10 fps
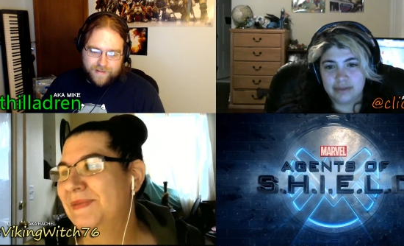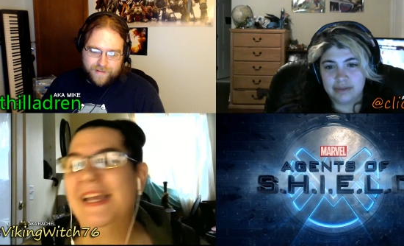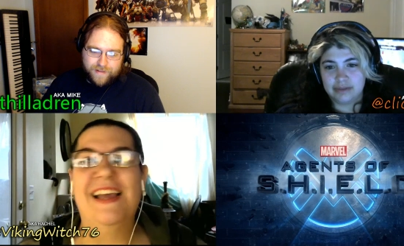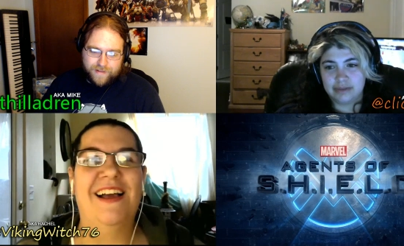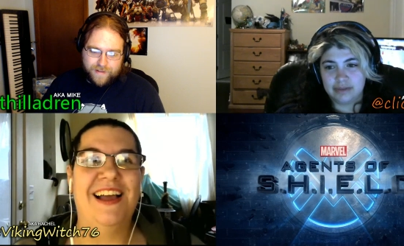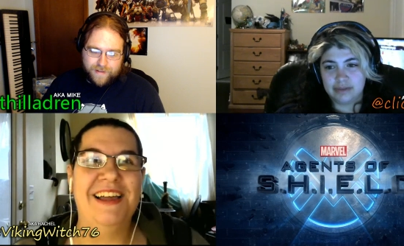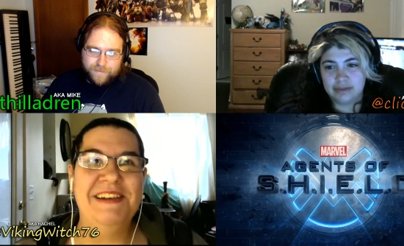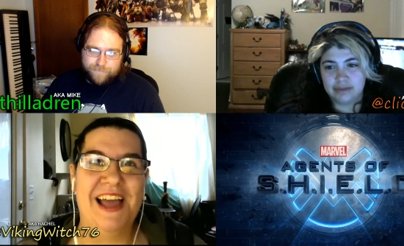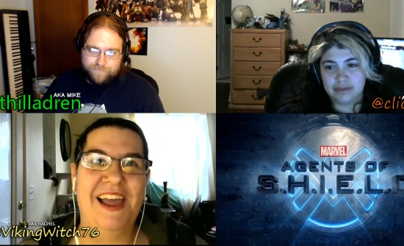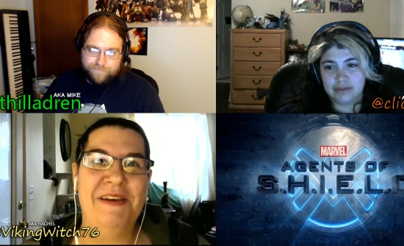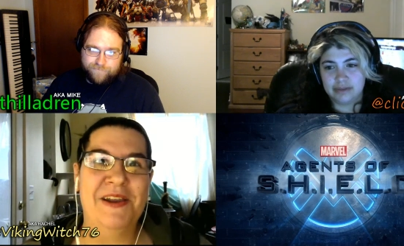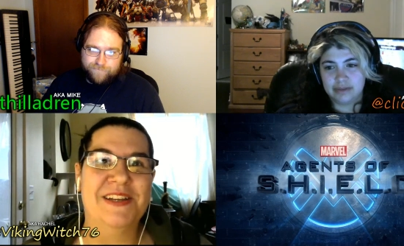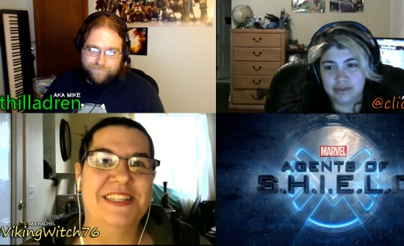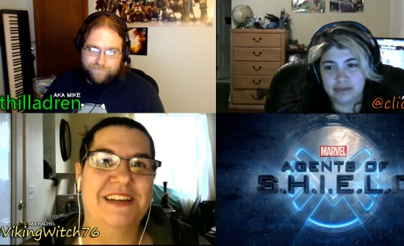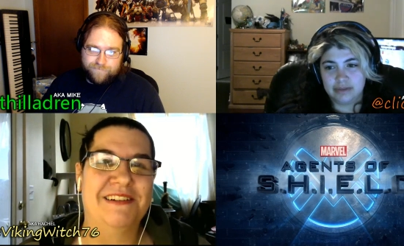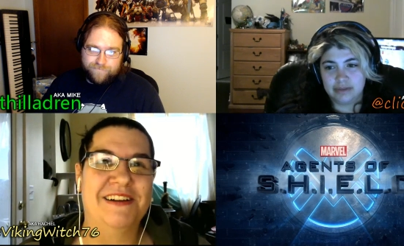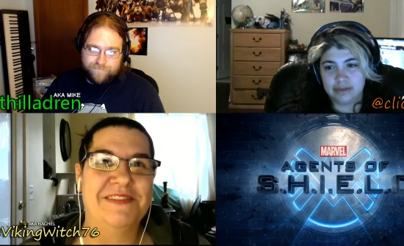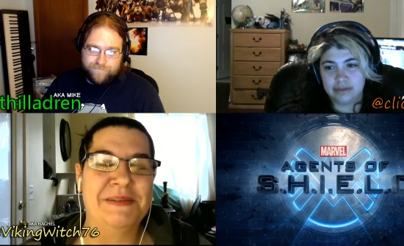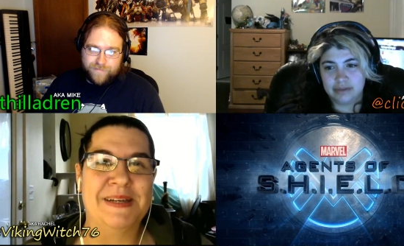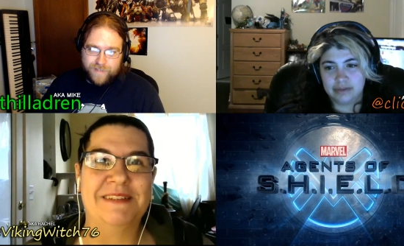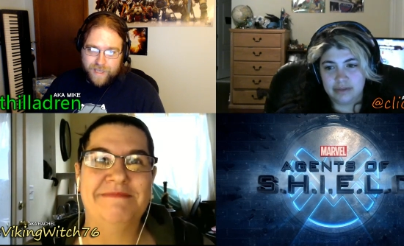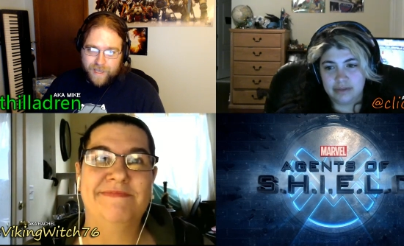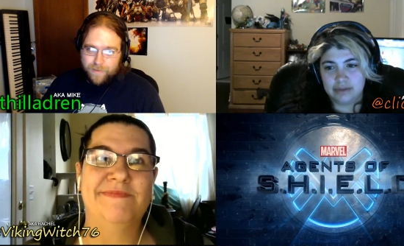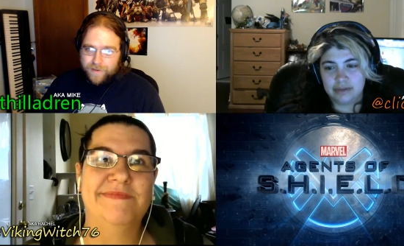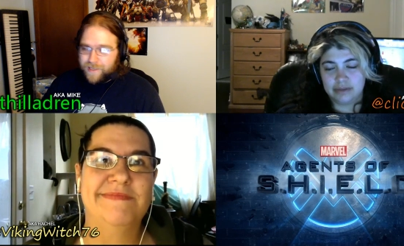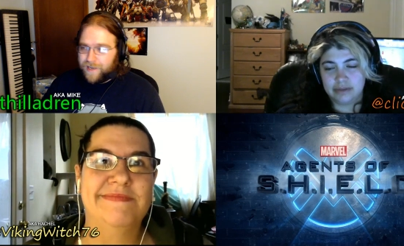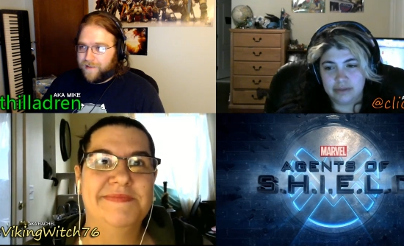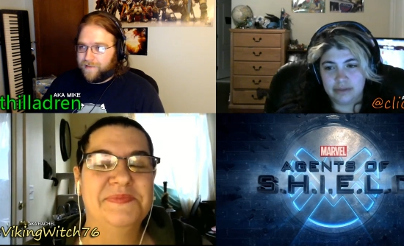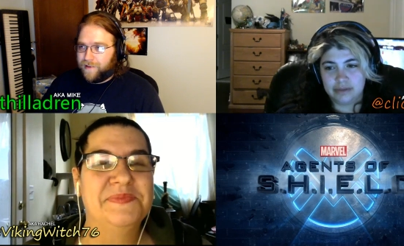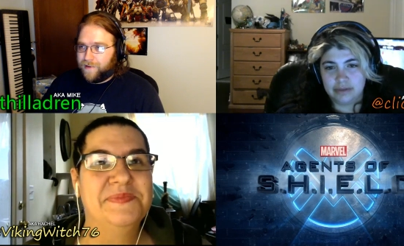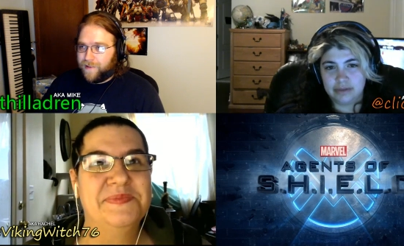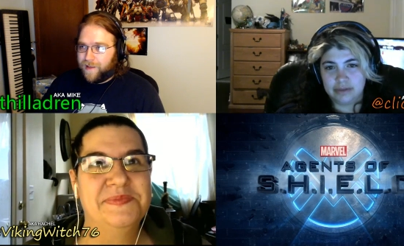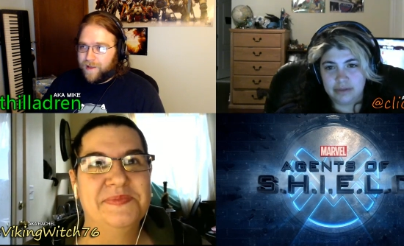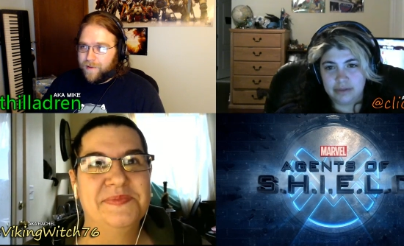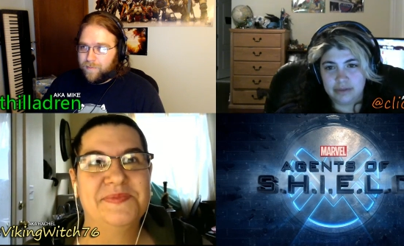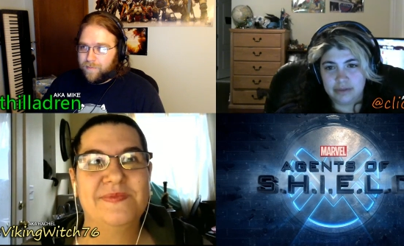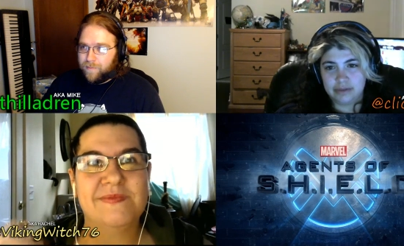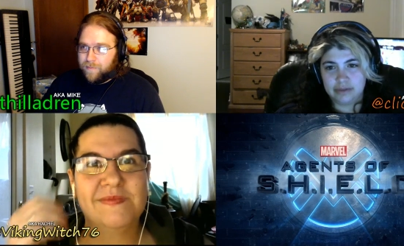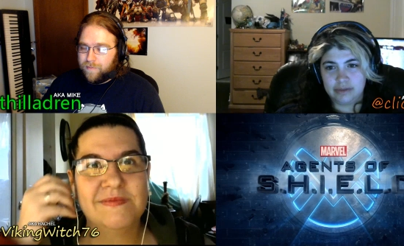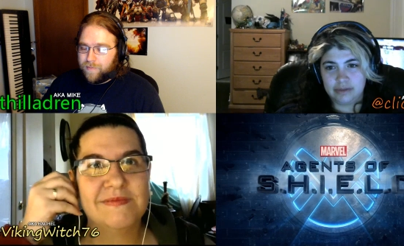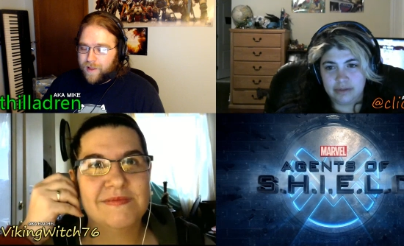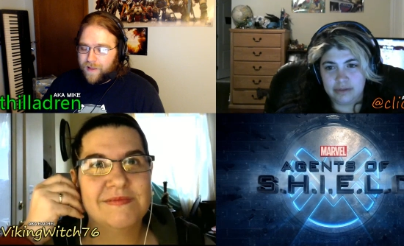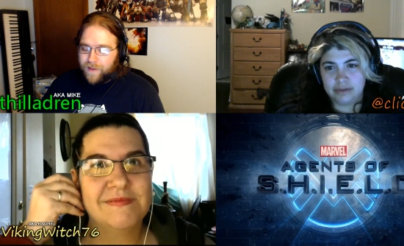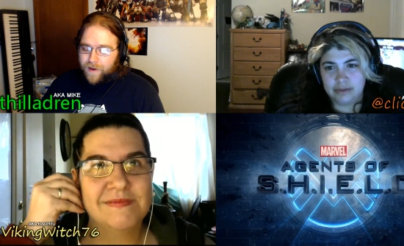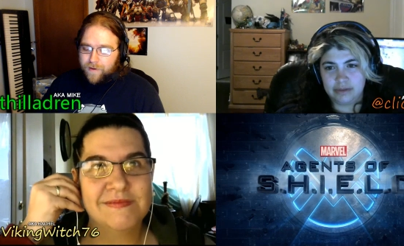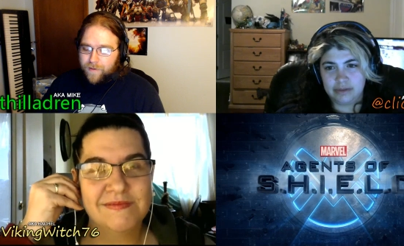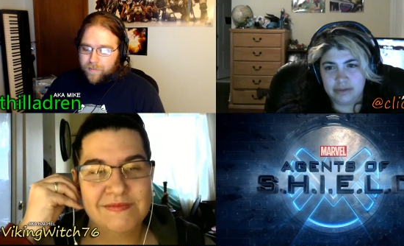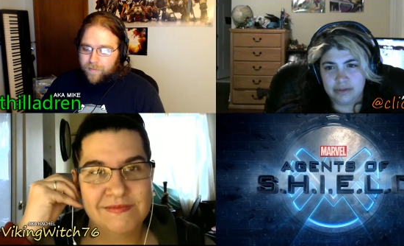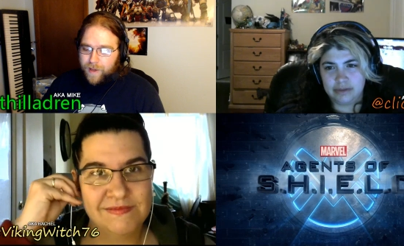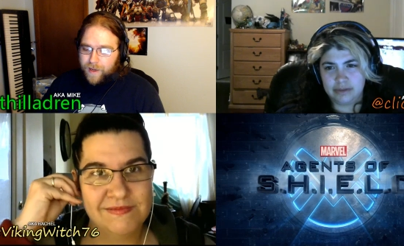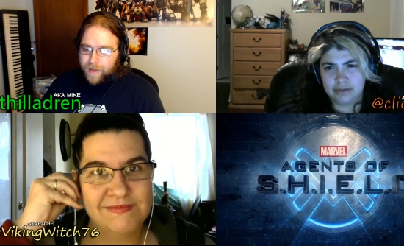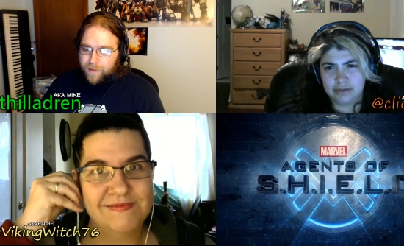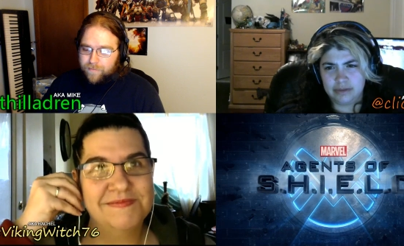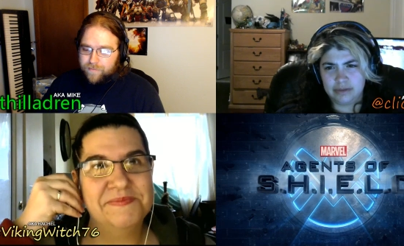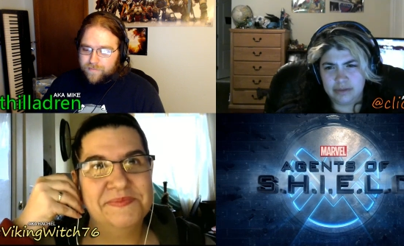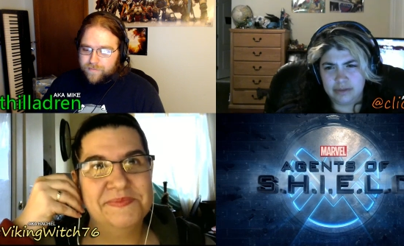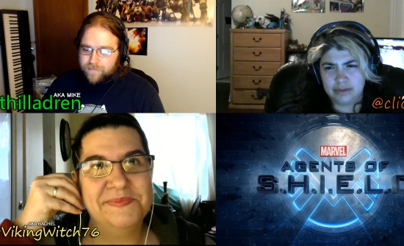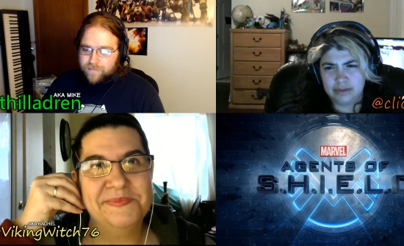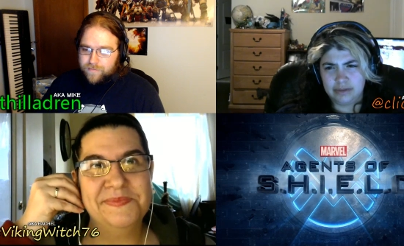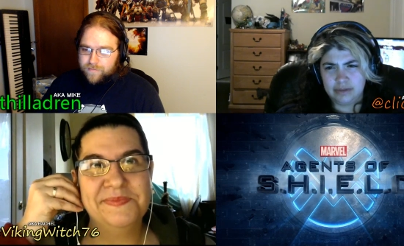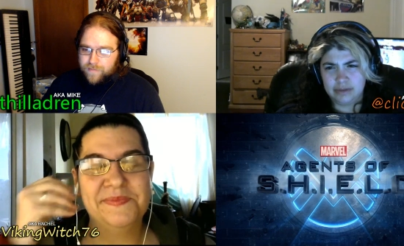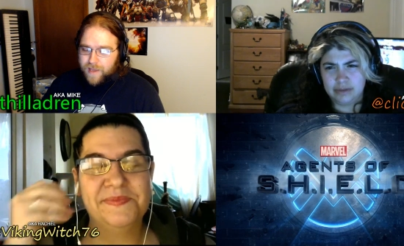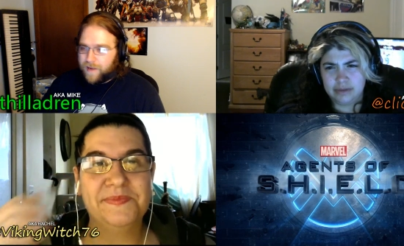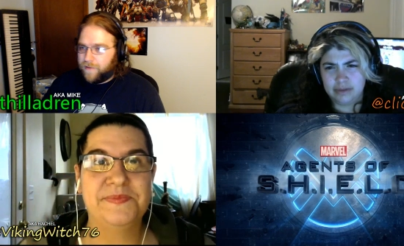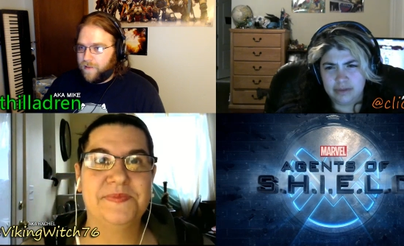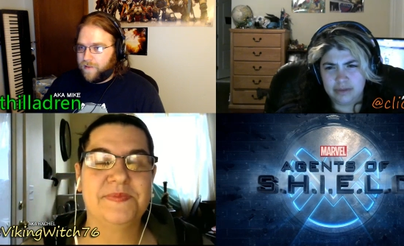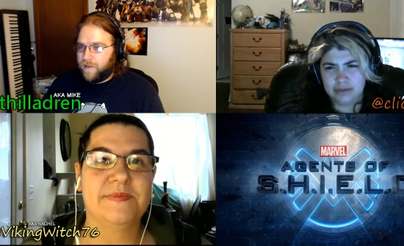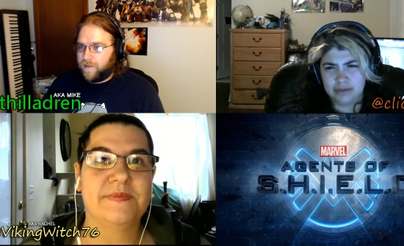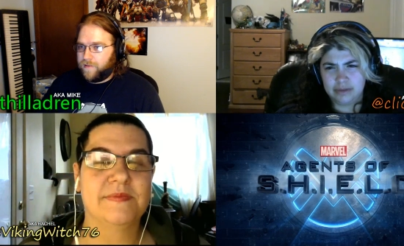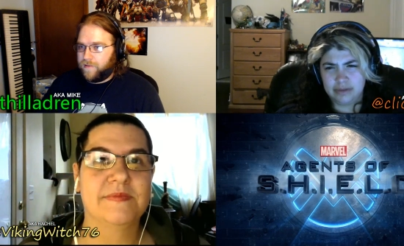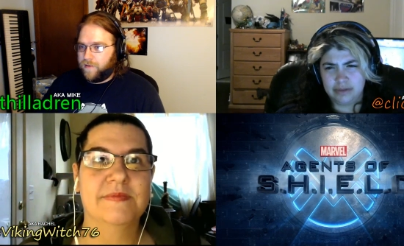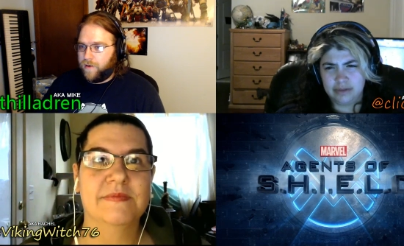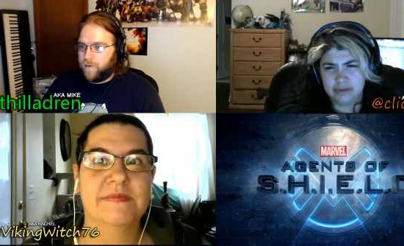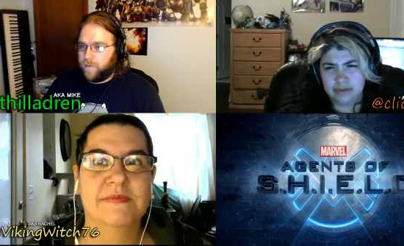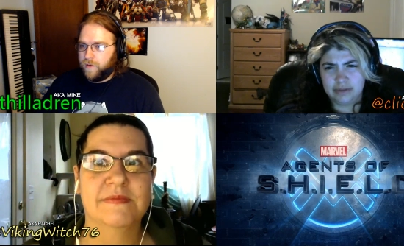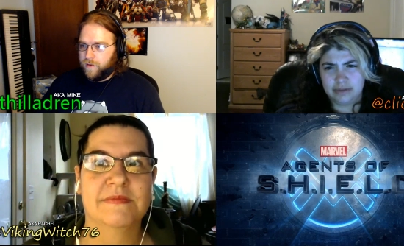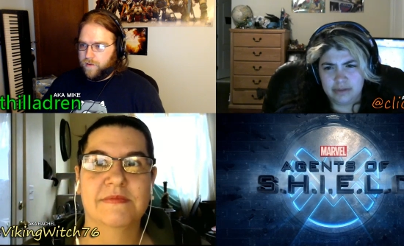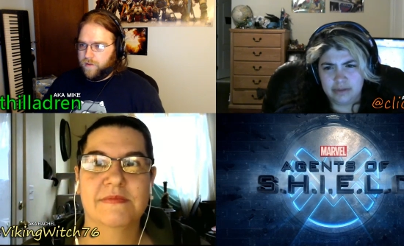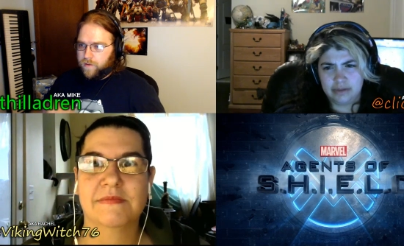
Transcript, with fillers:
Speaker 1: but yeah, I, I noticed that right after that. Yeah,
Speaker 2: it was a nice little uh, plug there. But um, yeah, th- this you know the